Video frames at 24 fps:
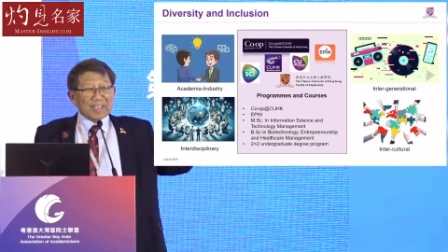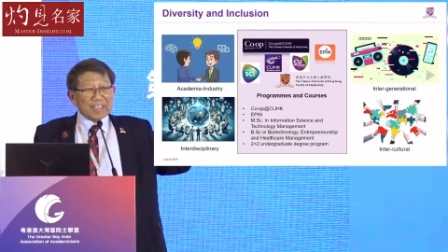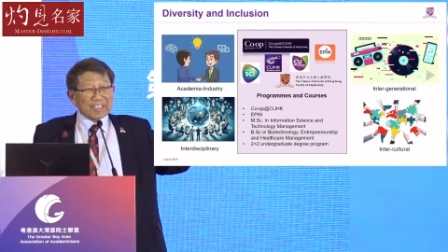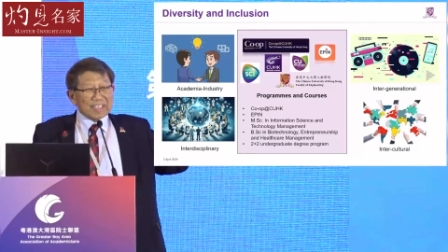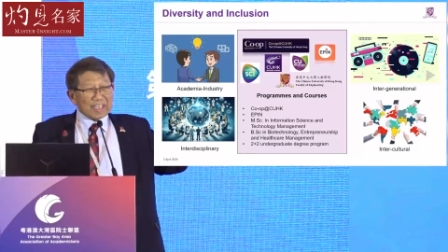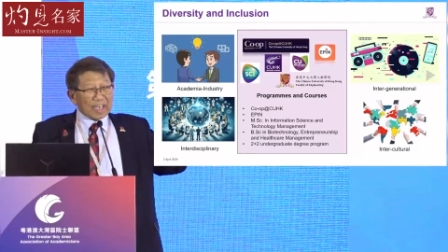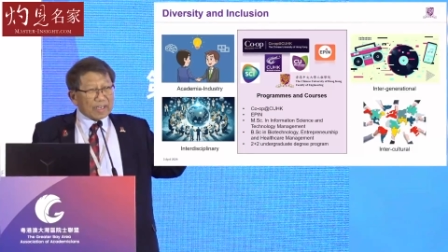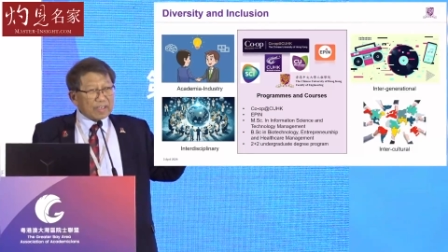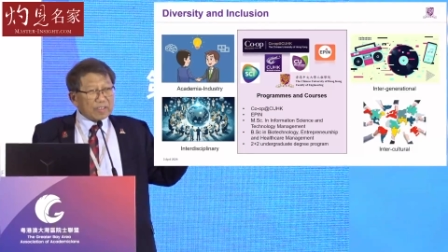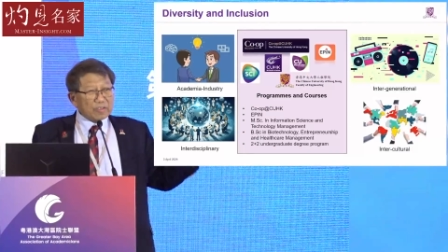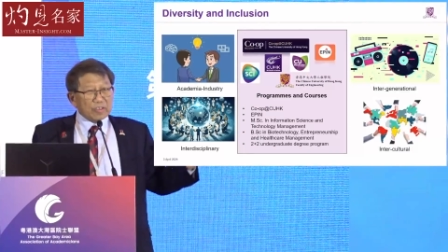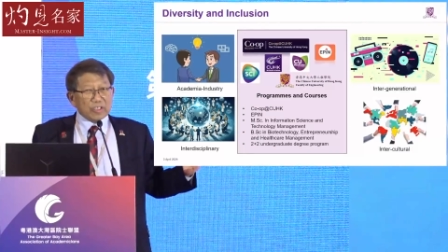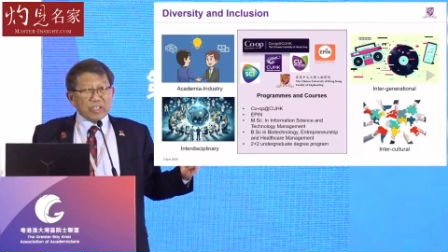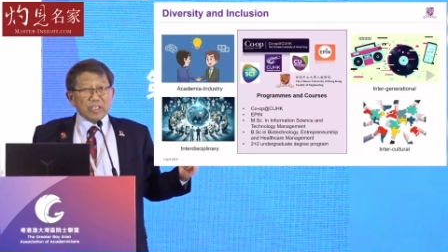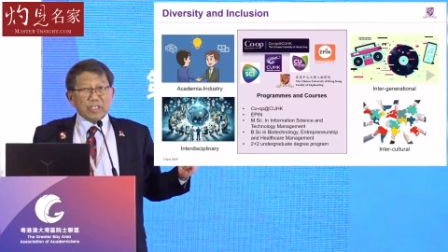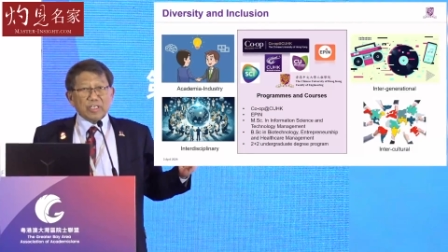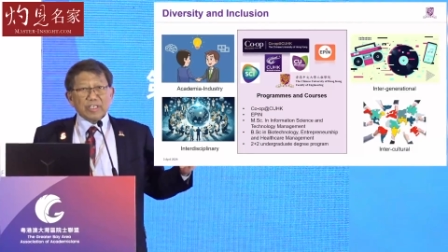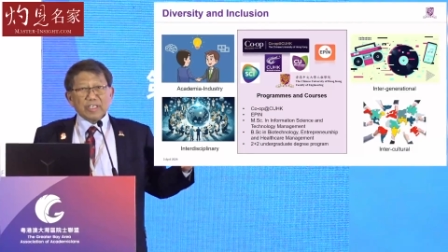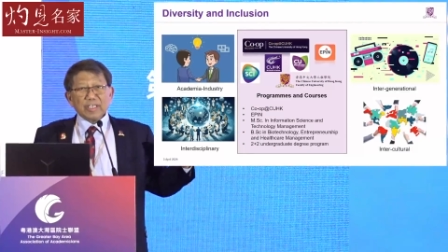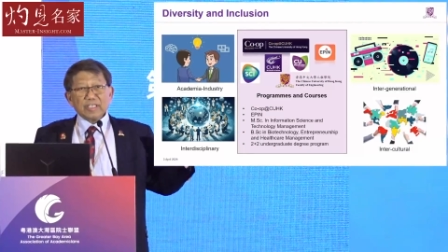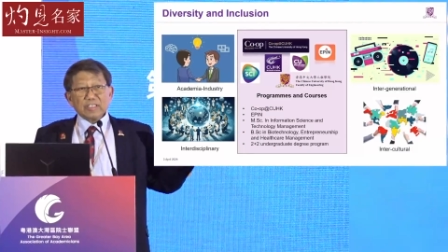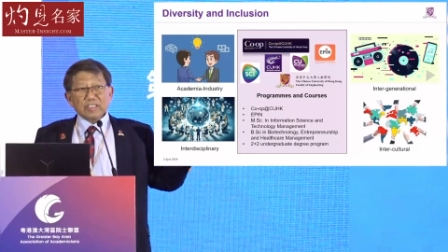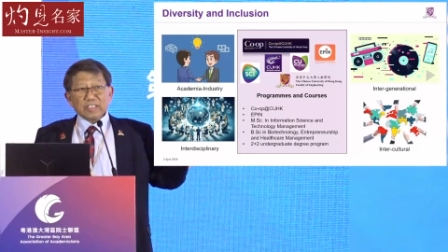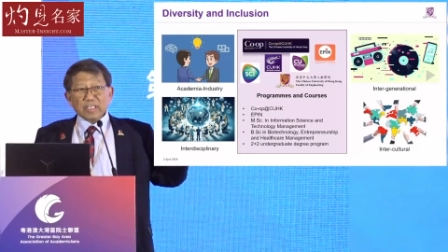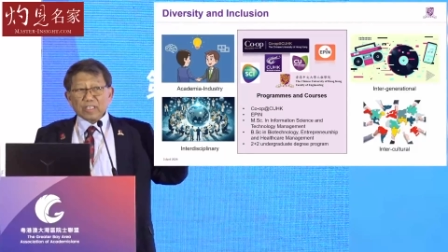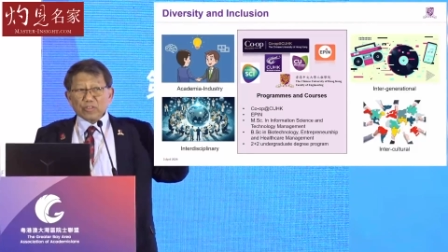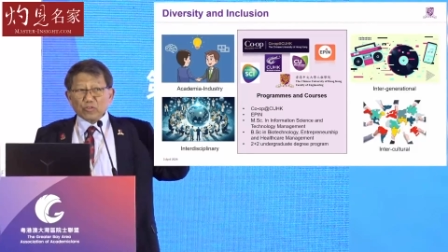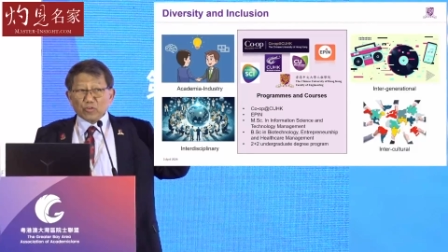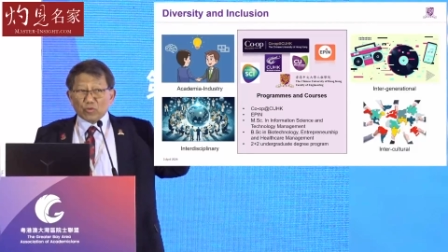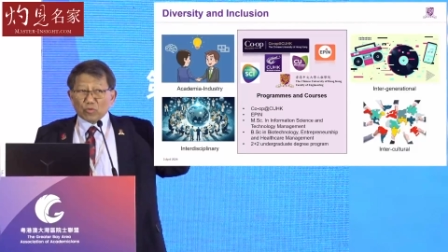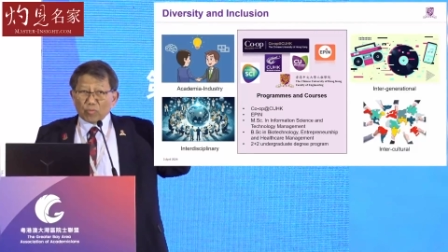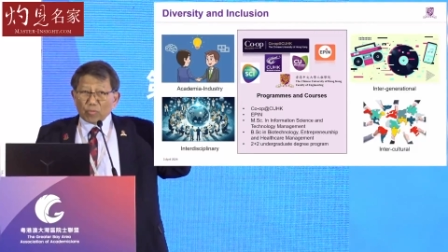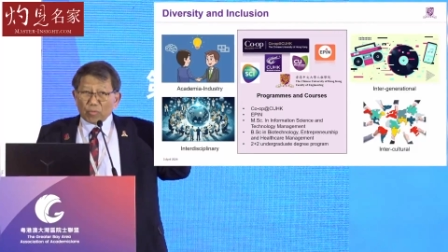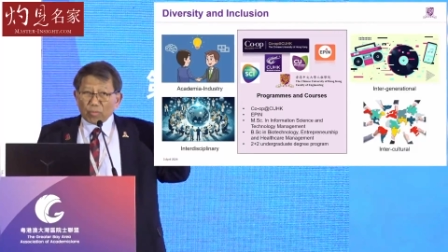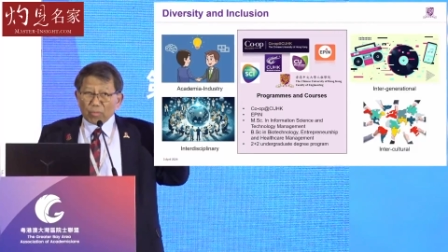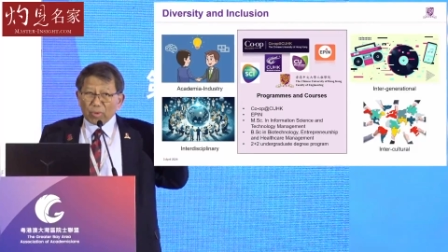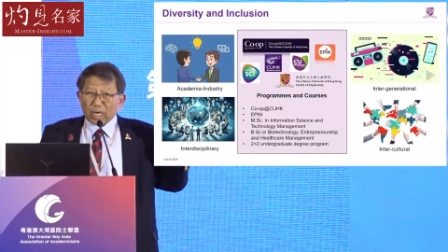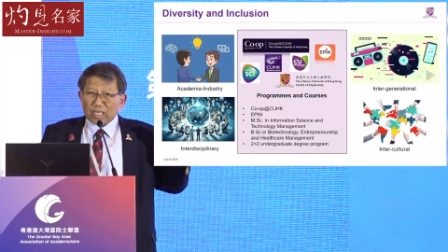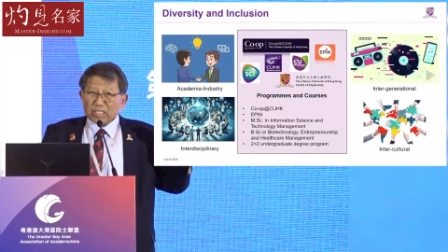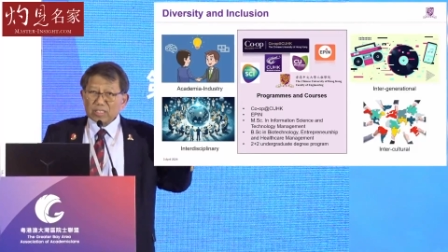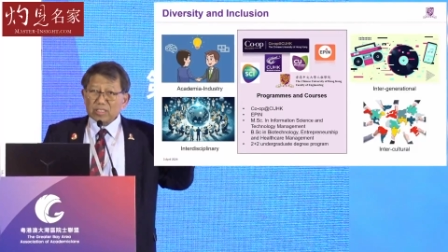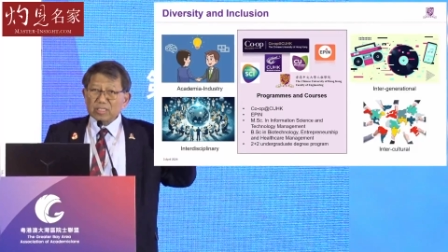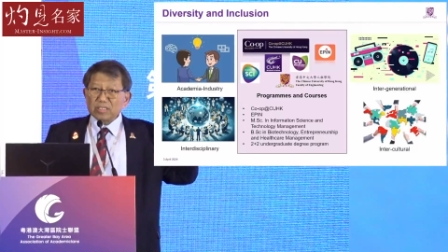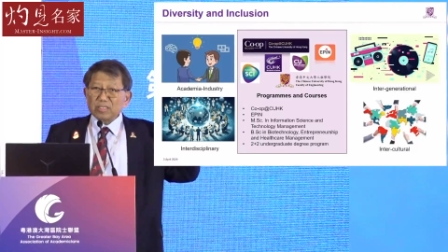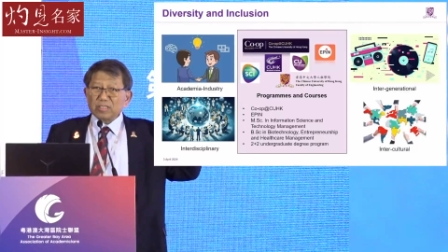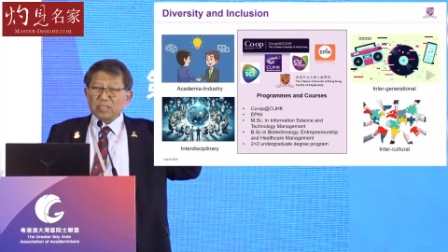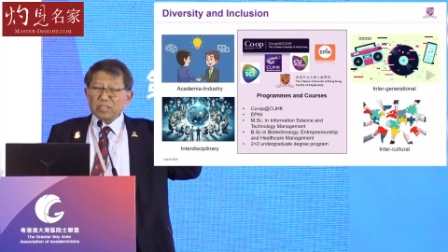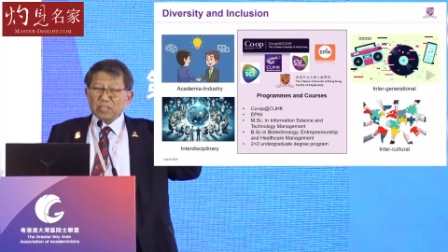the idea is that you
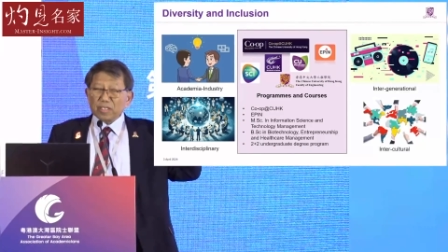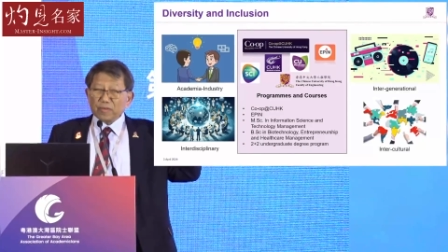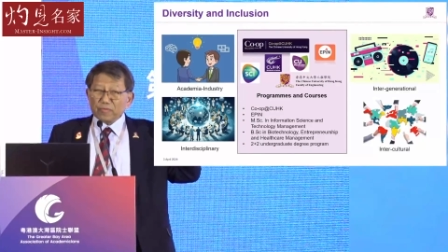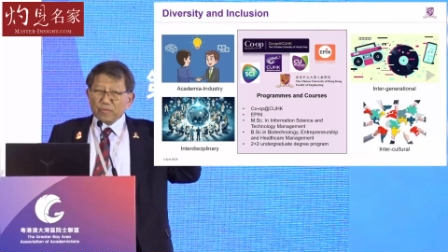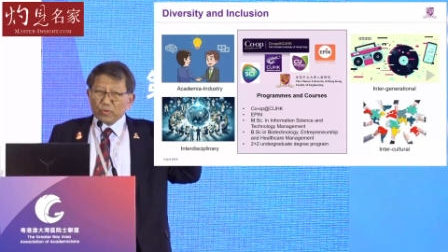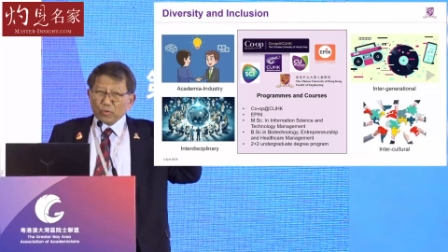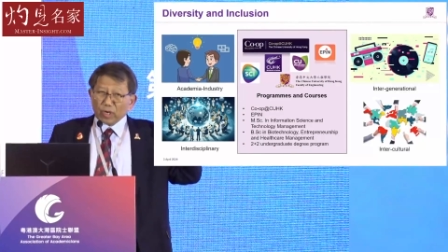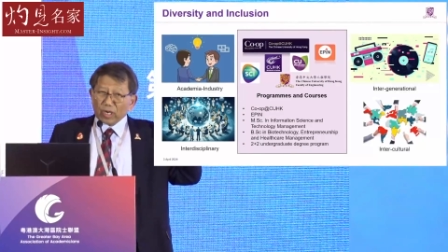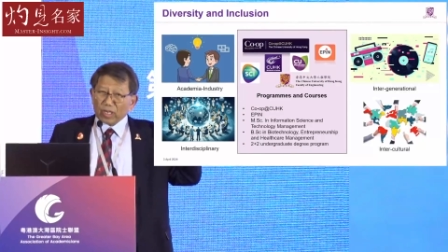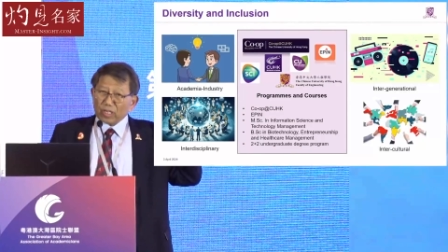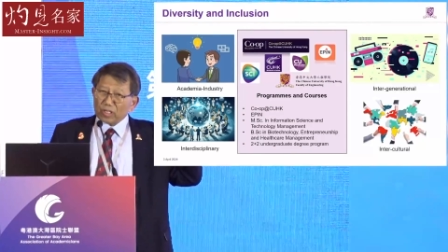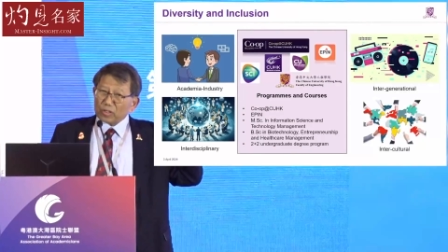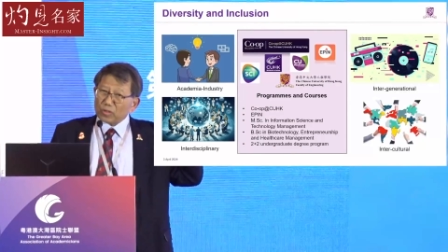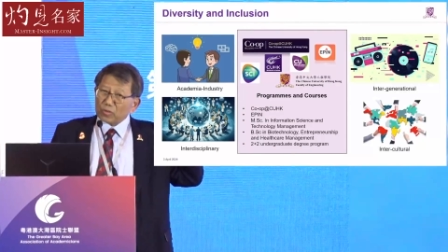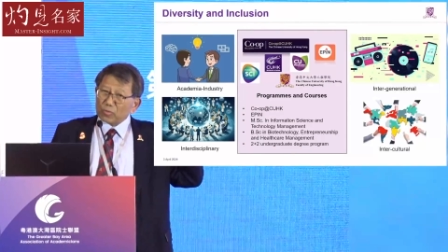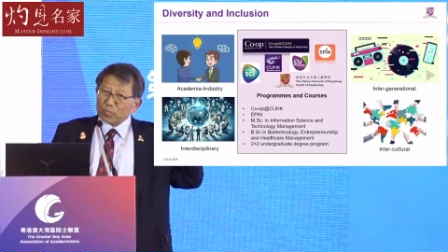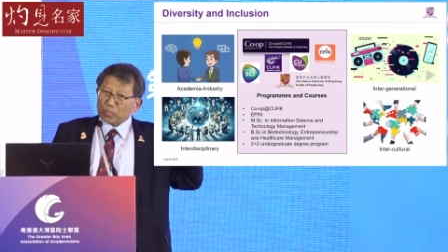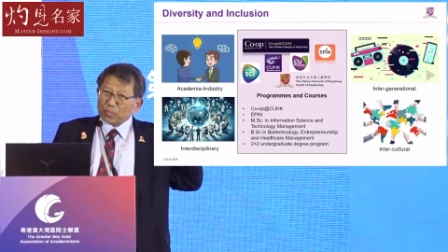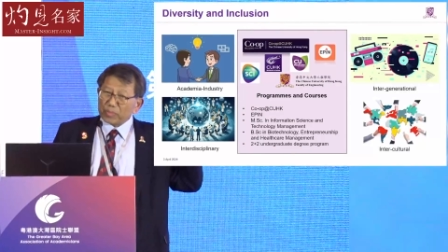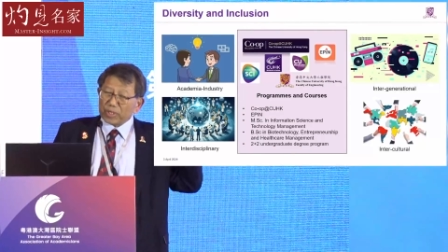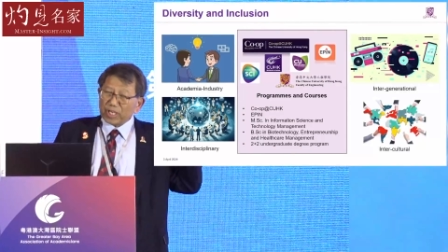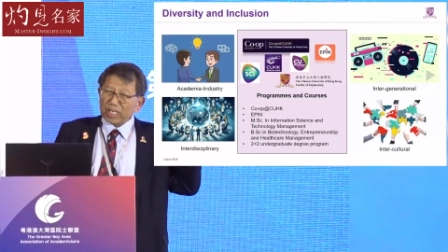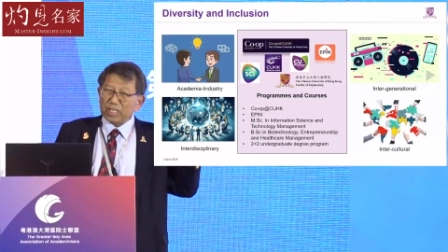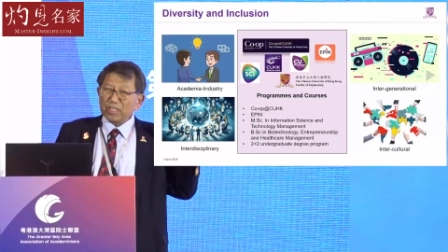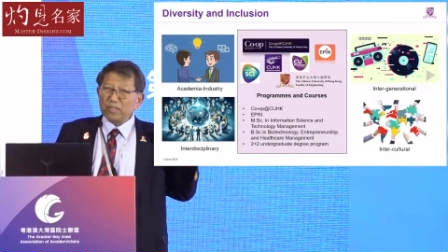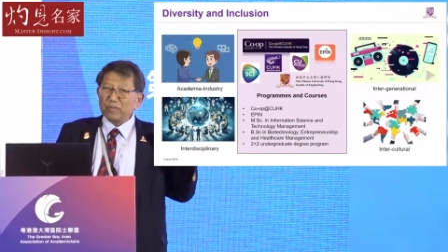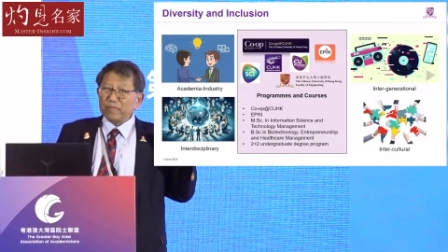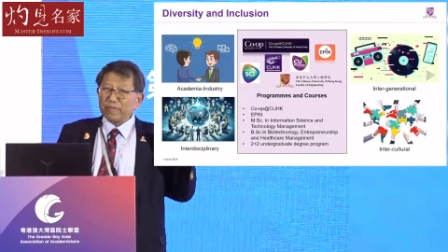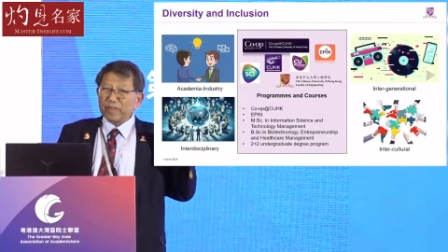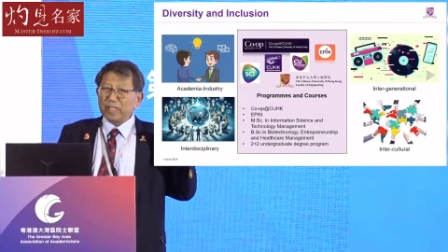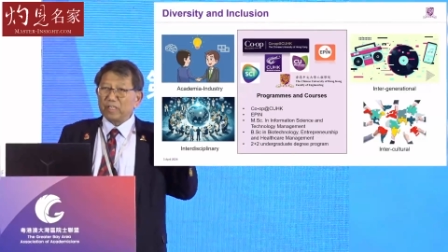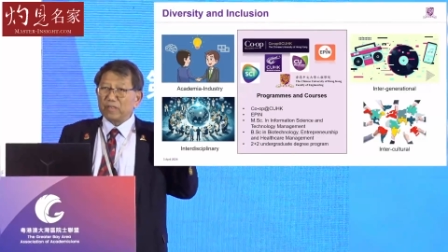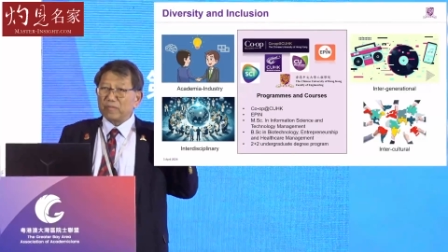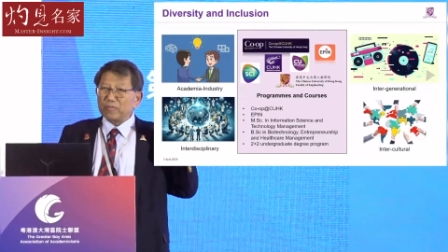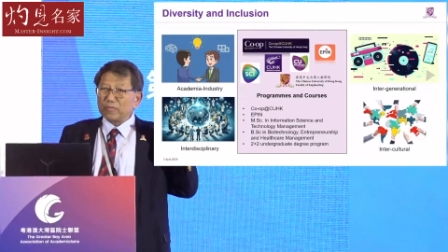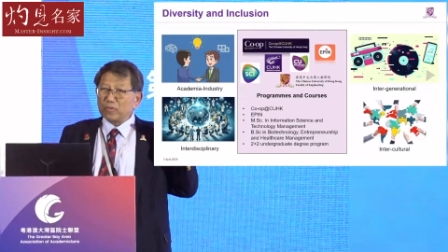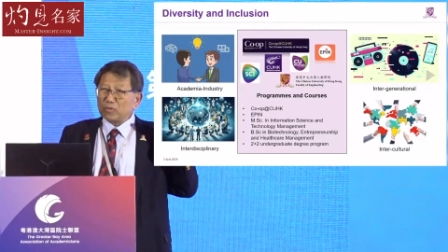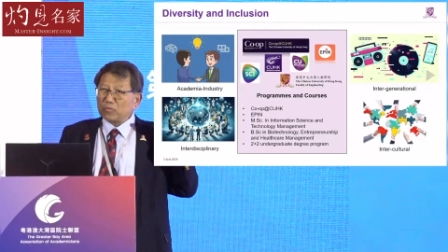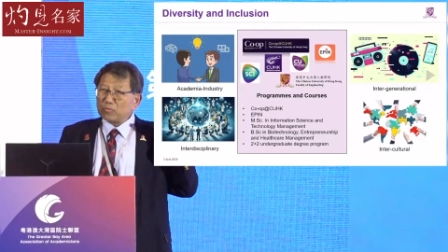must, if you are going to be innovative,